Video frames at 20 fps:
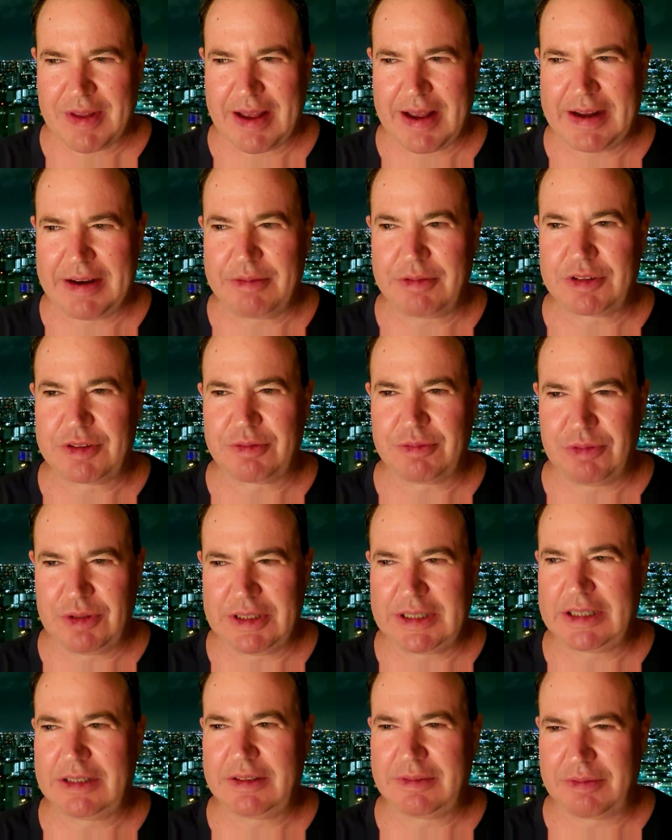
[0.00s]
and it was a
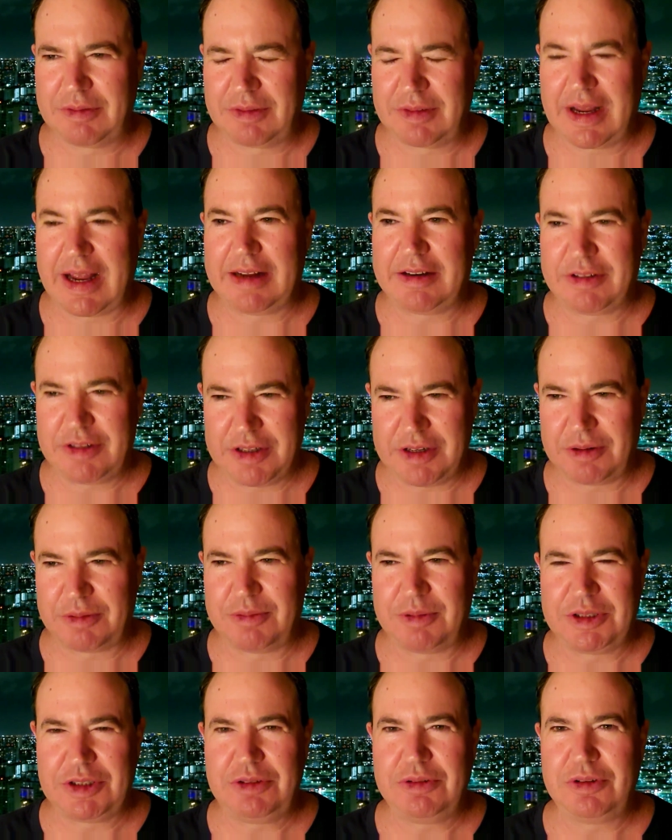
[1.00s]
really and you know
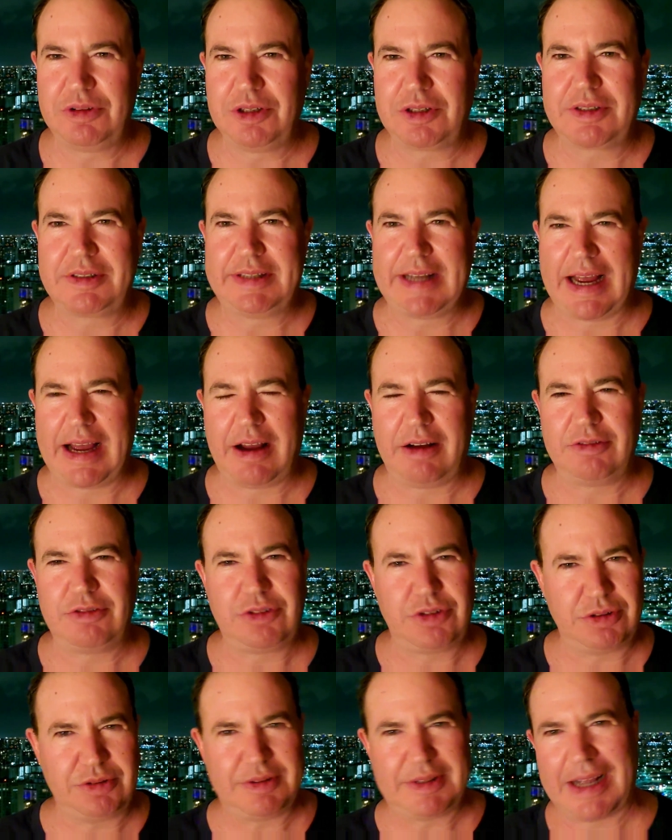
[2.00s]
when you look down
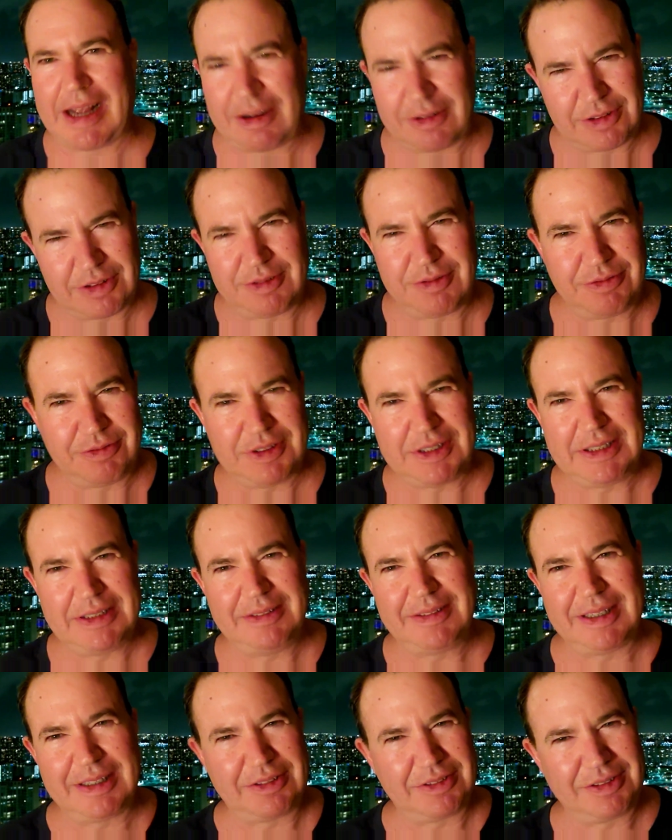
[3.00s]
2,000 feet,
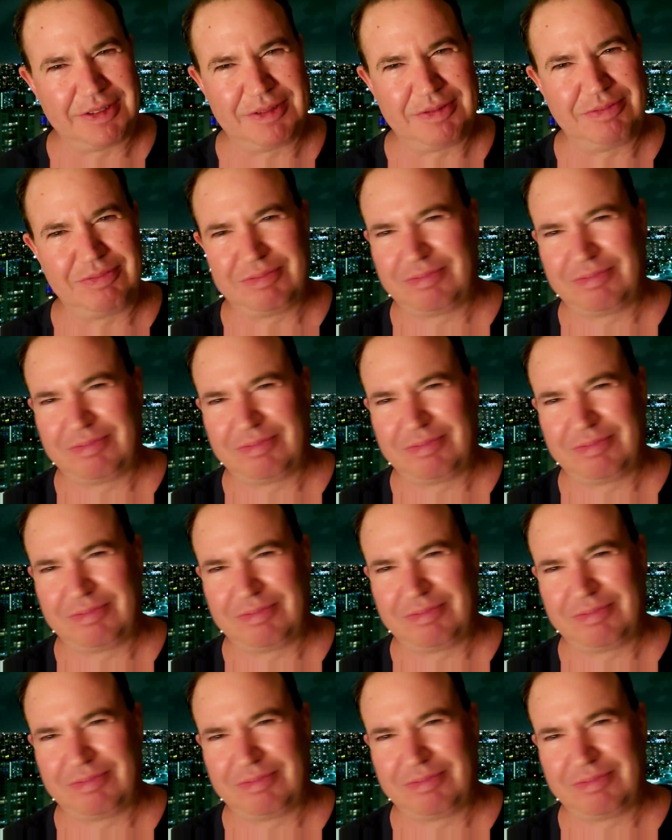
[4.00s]
it's